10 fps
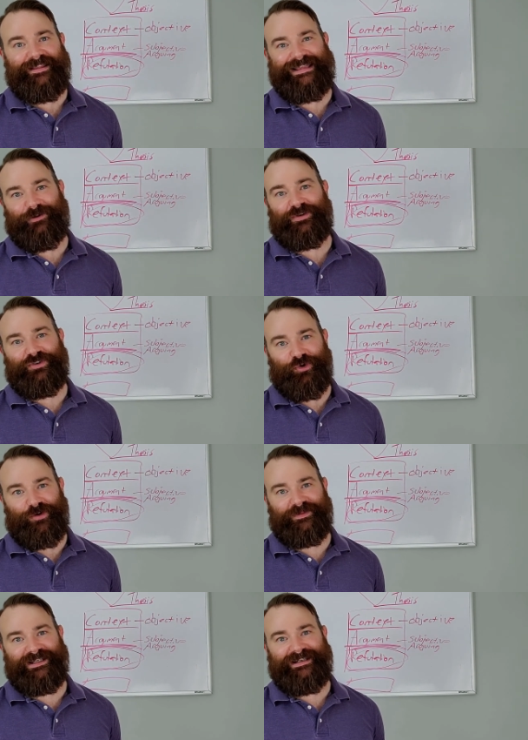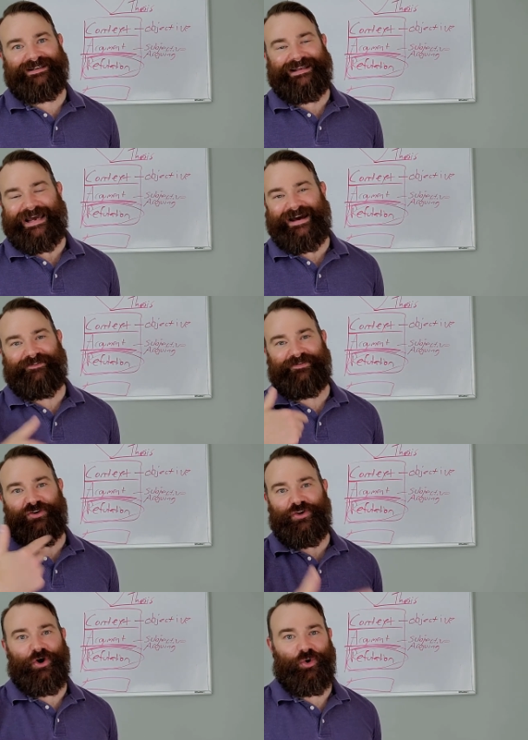that would normally
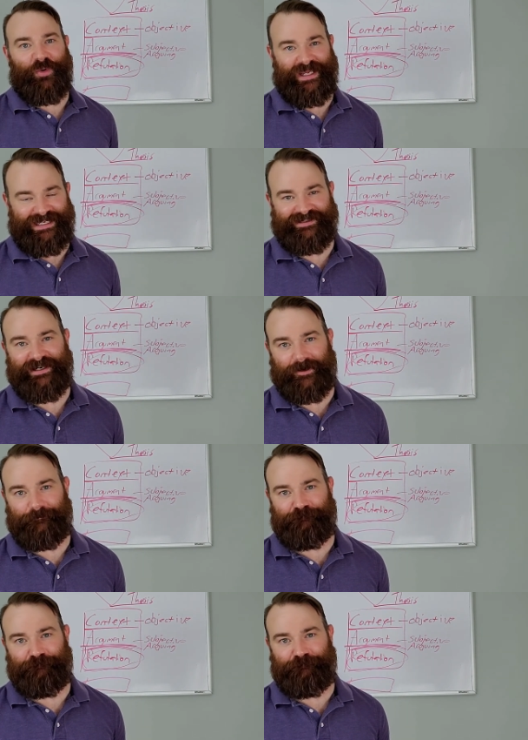have no income.